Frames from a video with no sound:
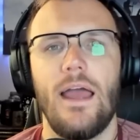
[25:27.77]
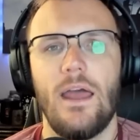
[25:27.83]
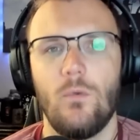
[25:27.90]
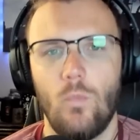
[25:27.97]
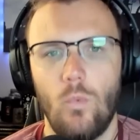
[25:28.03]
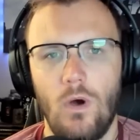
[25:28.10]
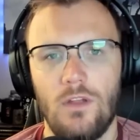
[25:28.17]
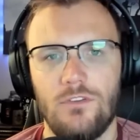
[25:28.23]

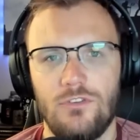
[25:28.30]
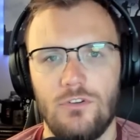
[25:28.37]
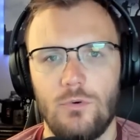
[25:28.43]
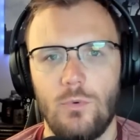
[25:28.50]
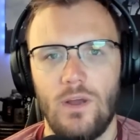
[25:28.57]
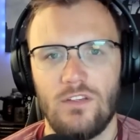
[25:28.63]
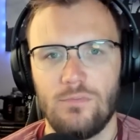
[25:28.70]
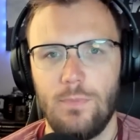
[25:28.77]
and one two
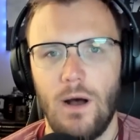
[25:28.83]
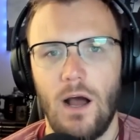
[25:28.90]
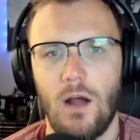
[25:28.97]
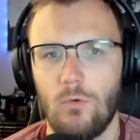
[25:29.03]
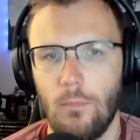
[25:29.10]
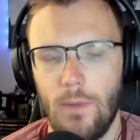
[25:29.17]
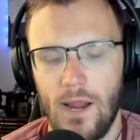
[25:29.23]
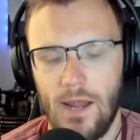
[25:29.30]
way spot
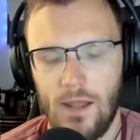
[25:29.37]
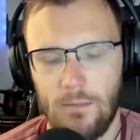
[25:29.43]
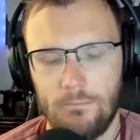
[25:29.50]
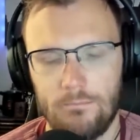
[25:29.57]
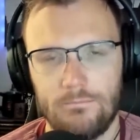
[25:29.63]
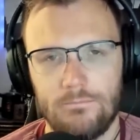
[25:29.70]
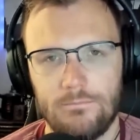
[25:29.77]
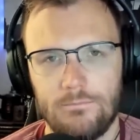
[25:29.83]
remaining.
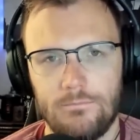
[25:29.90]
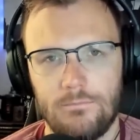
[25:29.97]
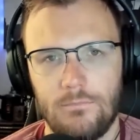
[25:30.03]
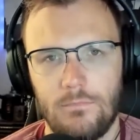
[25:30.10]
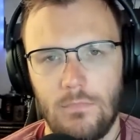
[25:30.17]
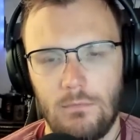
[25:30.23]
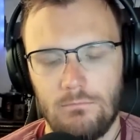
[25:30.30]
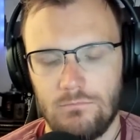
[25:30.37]

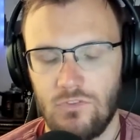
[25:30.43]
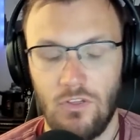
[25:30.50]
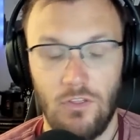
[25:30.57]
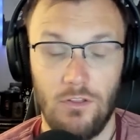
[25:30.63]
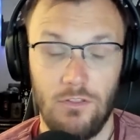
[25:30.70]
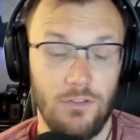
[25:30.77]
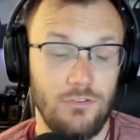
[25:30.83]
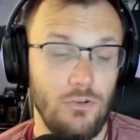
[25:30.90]
So
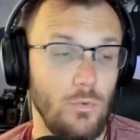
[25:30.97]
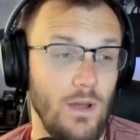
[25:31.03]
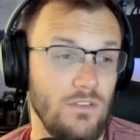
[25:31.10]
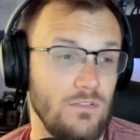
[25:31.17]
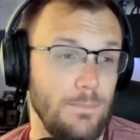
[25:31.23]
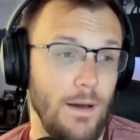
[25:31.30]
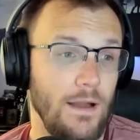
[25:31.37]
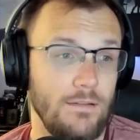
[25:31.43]
the two way
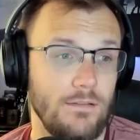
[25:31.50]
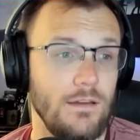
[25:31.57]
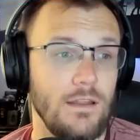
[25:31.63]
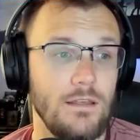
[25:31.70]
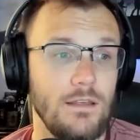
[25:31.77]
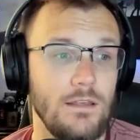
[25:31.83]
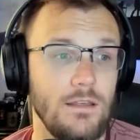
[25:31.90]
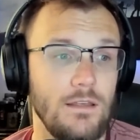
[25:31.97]
spot is an
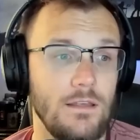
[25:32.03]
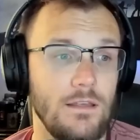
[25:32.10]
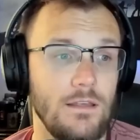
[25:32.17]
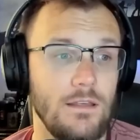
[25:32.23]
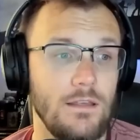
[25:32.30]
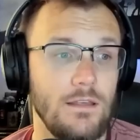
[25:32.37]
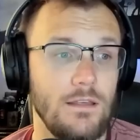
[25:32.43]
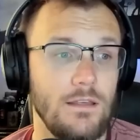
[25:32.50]
easy
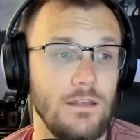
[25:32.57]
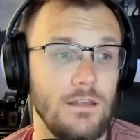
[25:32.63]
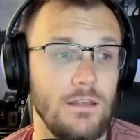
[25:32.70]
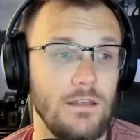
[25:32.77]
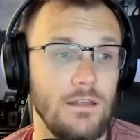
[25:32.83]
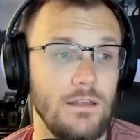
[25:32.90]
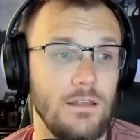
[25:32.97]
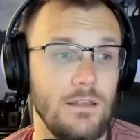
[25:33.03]
decision for me.
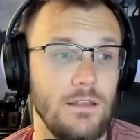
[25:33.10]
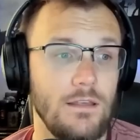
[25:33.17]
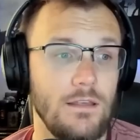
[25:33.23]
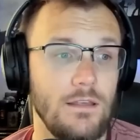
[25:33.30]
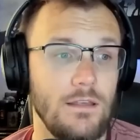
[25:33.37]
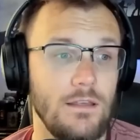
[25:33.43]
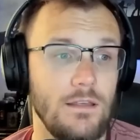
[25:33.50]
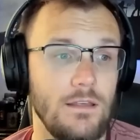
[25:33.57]
I,
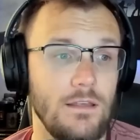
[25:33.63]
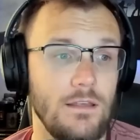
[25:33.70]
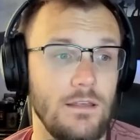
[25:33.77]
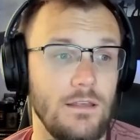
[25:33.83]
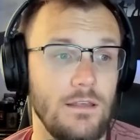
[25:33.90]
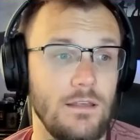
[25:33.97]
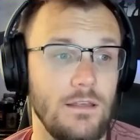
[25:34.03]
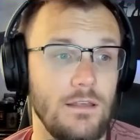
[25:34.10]
and I,
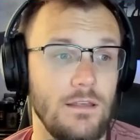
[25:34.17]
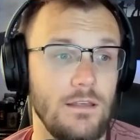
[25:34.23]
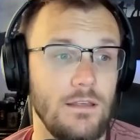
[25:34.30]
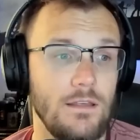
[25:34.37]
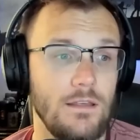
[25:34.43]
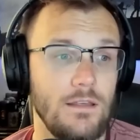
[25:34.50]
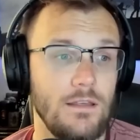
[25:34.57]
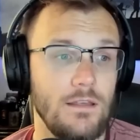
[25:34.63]
I gut
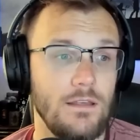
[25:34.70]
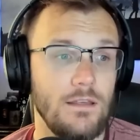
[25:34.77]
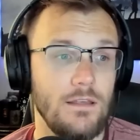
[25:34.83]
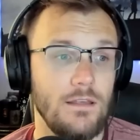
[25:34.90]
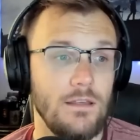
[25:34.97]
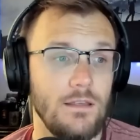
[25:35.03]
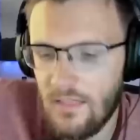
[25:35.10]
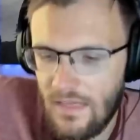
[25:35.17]
feeling
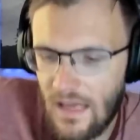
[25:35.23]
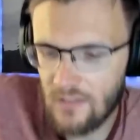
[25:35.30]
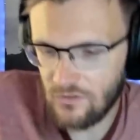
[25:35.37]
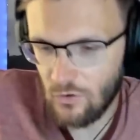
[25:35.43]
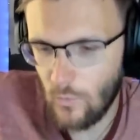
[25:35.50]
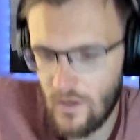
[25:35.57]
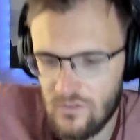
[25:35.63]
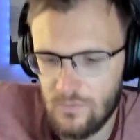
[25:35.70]
is that
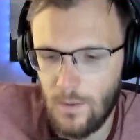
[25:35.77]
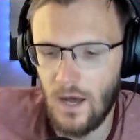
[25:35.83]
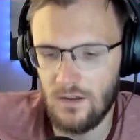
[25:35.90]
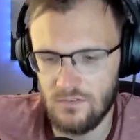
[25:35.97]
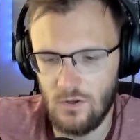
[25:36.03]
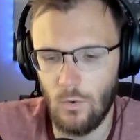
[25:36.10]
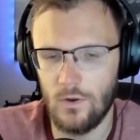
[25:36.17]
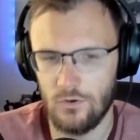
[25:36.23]
two way spot
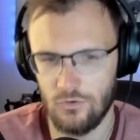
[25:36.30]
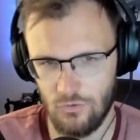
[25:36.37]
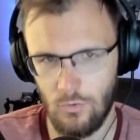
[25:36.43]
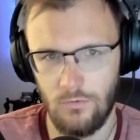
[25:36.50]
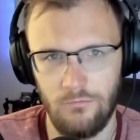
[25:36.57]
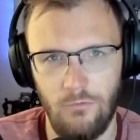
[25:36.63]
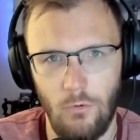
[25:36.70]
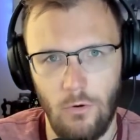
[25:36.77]
is going to
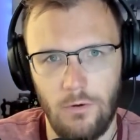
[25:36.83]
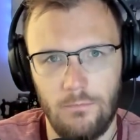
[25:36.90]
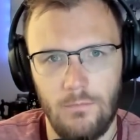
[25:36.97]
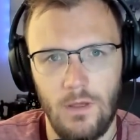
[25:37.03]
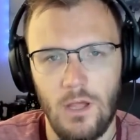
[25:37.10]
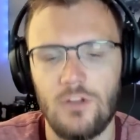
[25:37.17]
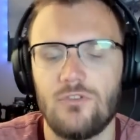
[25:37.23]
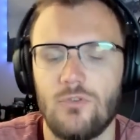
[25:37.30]
Jordan Ford.
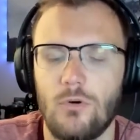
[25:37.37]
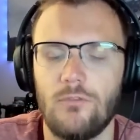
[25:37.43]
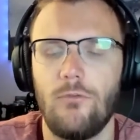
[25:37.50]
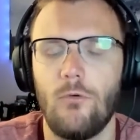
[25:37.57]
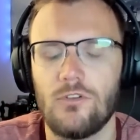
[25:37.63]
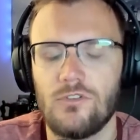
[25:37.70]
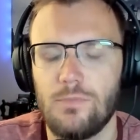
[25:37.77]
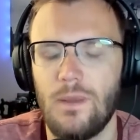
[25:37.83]
Jordan
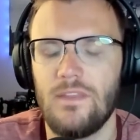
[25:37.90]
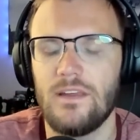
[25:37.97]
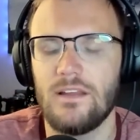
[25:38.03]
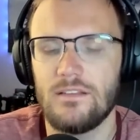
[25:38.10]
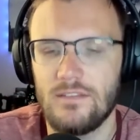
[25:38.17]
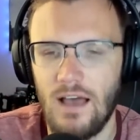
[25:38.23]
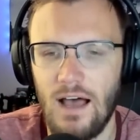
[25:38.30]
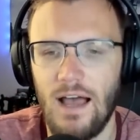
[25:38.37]
Ford spent the
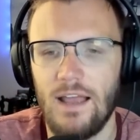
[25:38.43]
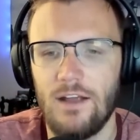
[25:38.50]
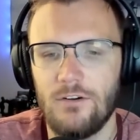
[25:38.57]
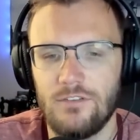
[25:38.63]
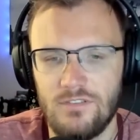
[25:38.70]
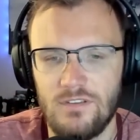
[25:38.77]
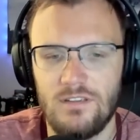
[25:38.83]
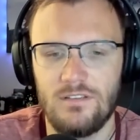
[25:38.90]
entire
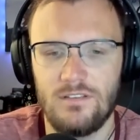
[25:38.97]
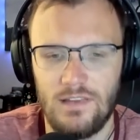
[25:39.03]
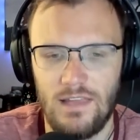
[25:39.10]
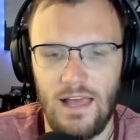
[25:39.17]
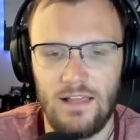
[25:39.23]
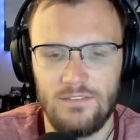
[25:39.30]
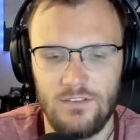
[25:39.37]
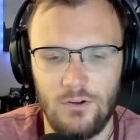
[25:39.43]
season
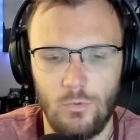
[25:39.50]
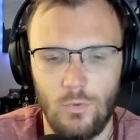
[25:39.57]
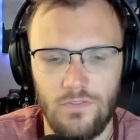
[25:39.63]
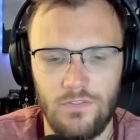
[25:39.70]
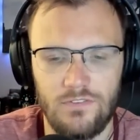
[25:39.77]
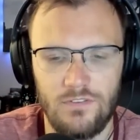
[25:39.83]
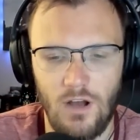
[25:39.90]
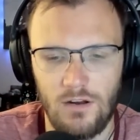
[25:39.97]
last year with
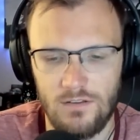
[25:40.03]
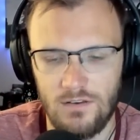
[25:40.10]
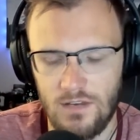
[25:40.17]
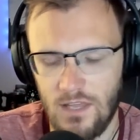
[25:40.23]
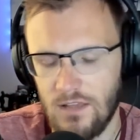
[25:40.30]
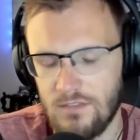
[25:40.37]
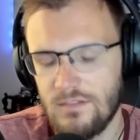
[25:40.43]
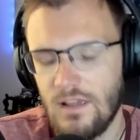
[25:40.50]
the Stockton
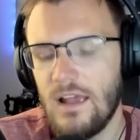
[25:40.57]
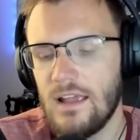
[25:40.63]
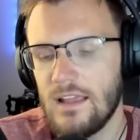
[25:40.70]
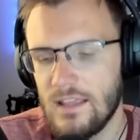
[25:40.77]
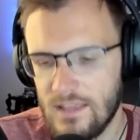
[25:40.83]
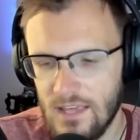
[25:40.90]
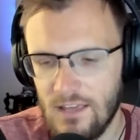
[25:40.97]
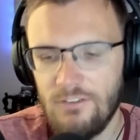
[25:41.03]
Kings.
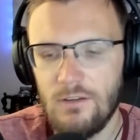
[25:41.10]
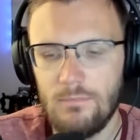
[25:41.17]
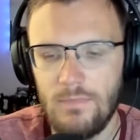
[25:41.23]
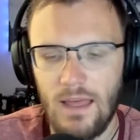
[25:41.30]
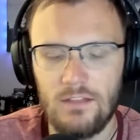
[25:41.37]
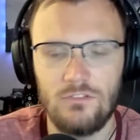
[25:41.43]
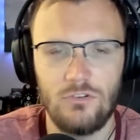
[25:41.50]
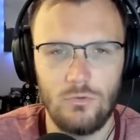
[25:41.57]
Give him
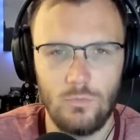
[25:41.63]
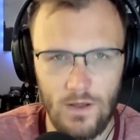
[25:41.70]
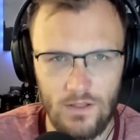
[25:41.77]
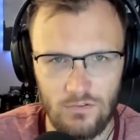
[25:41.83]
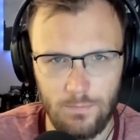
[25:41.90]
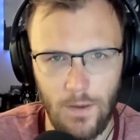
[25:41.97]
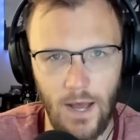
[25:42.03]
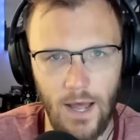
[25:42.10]
that two way
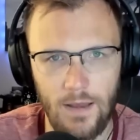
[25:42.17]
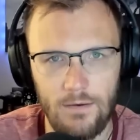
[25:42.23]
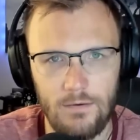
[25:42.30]
spot.